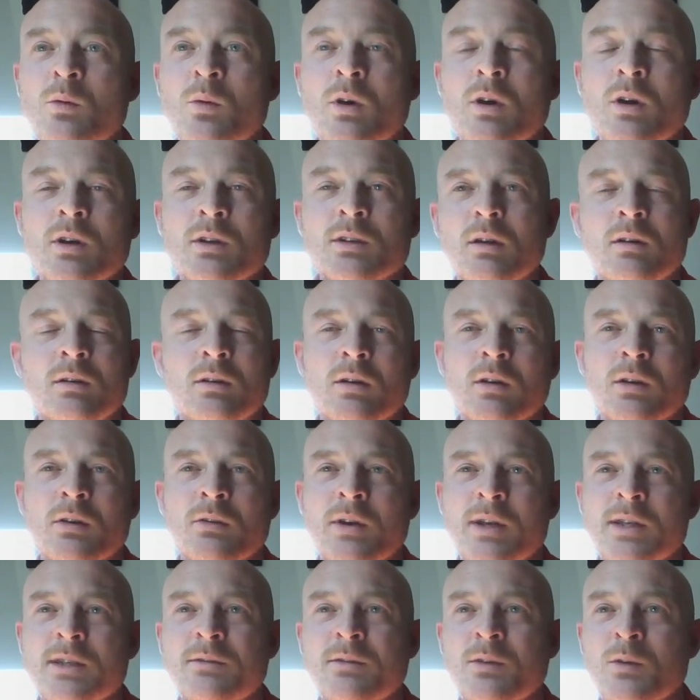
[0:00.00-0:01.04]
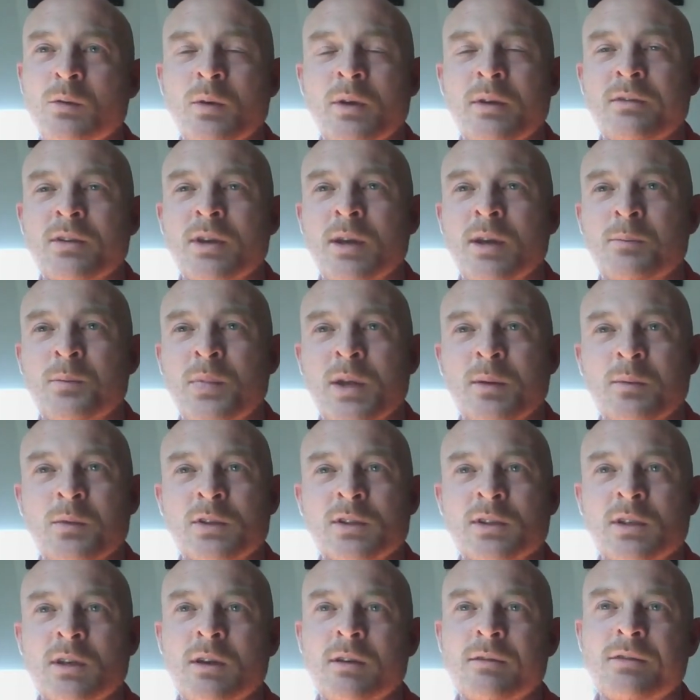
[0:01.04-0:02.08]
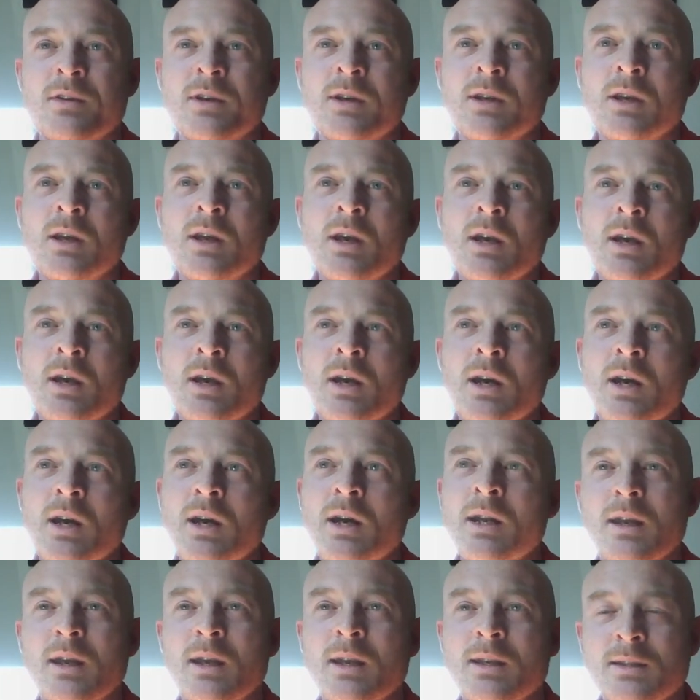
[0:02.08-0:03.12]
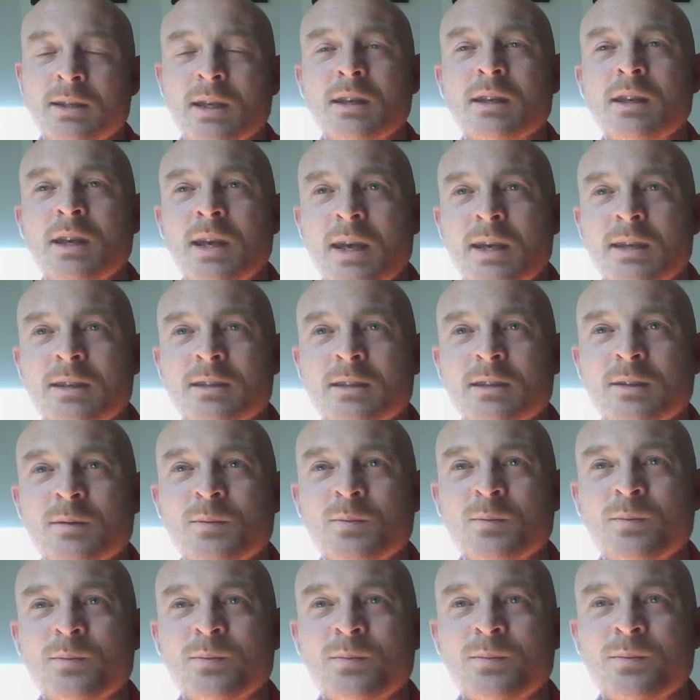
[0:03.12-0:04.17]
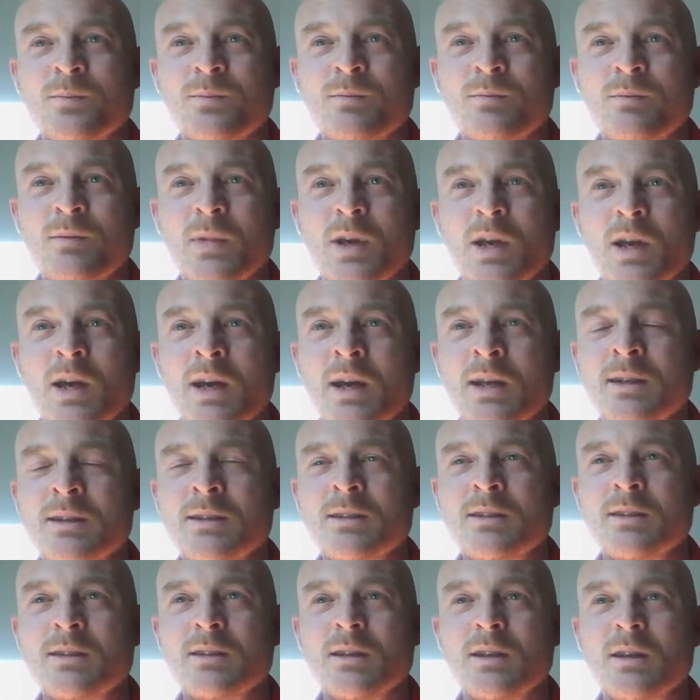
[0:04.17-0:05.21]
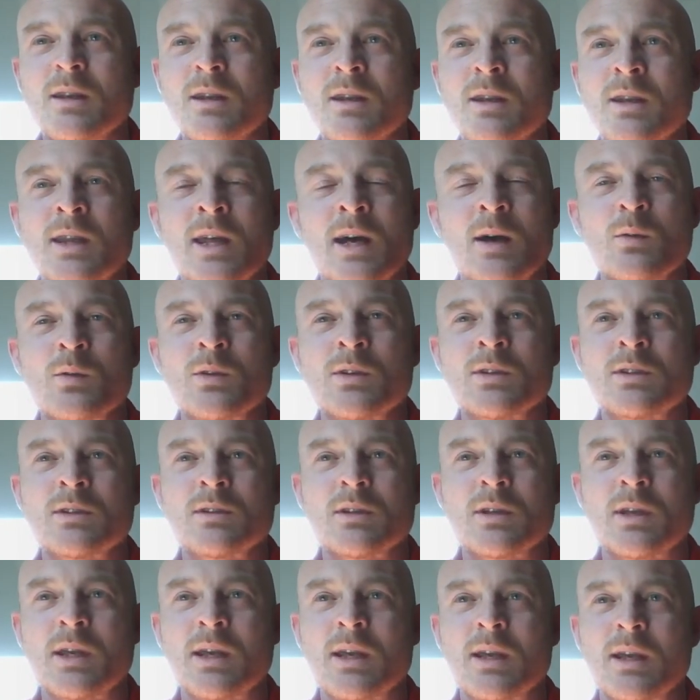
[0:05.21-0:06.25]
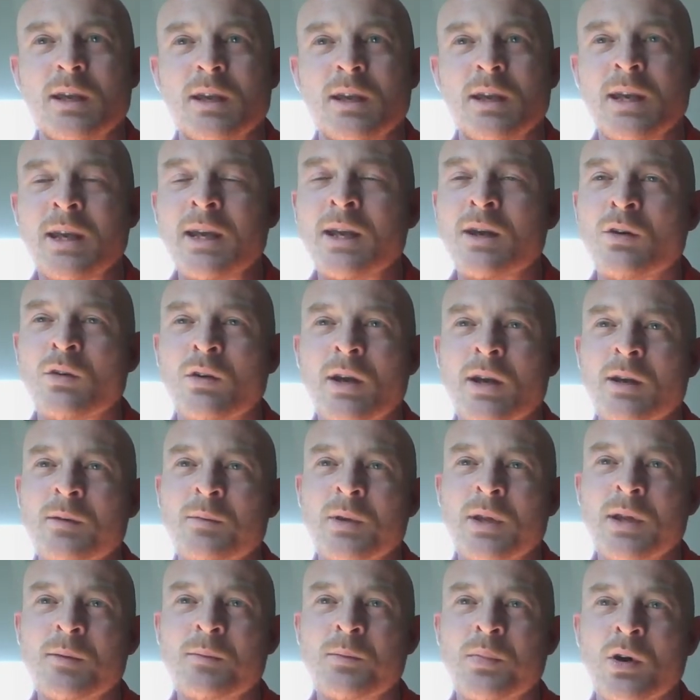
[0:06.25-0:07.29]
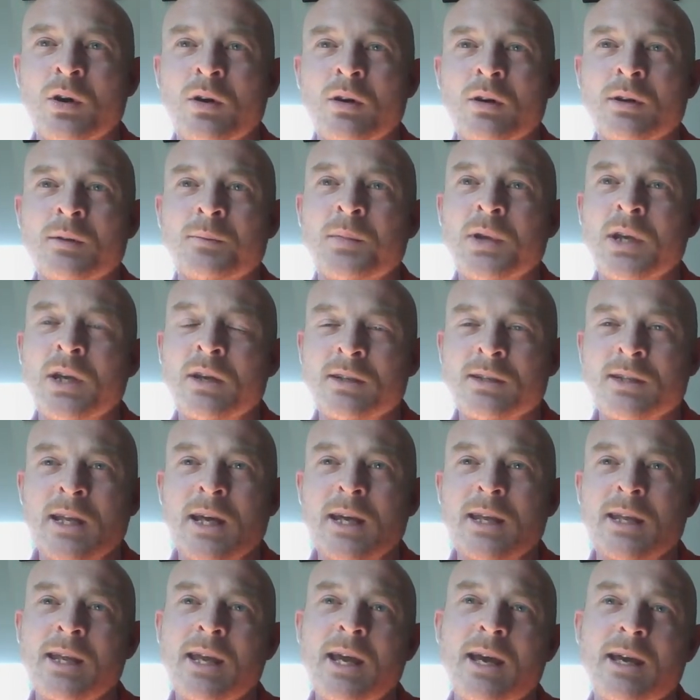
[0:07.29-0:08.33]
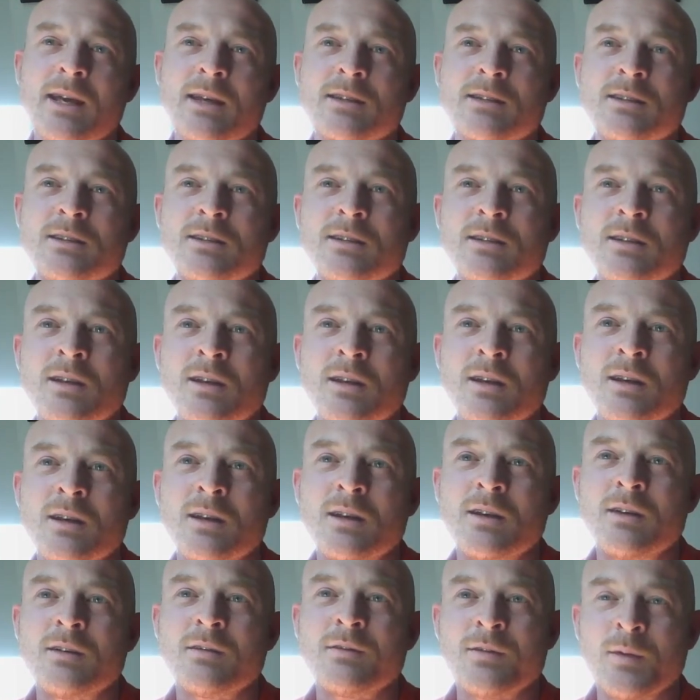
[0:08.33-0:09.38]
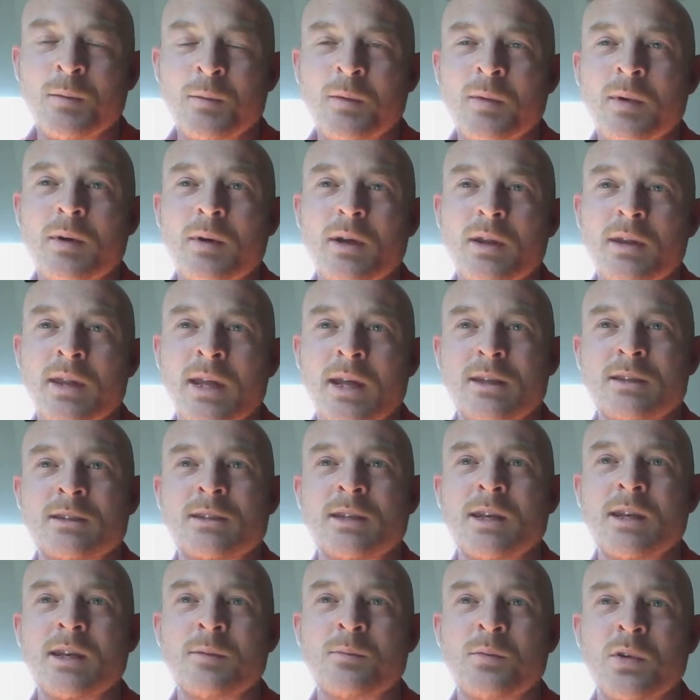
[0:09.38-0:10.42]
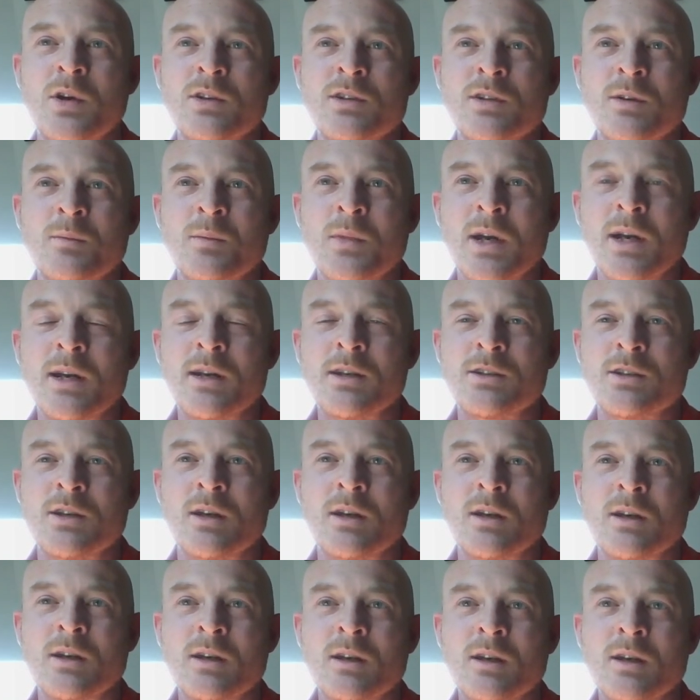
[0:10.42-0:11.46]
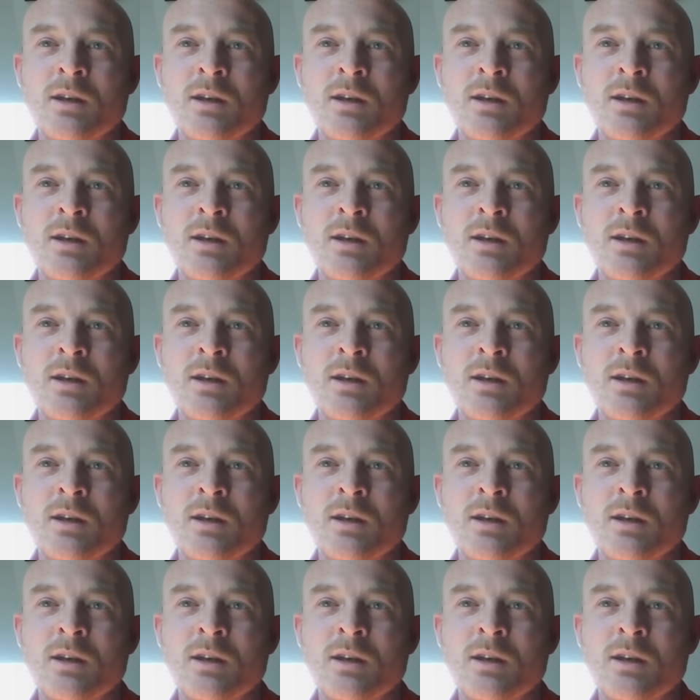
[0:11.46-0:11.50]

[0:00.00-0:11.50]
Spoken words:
walks and all the rest of it. We even had people surfing. And he said yes. And that was incredibly important, because that yes from that senior project manager,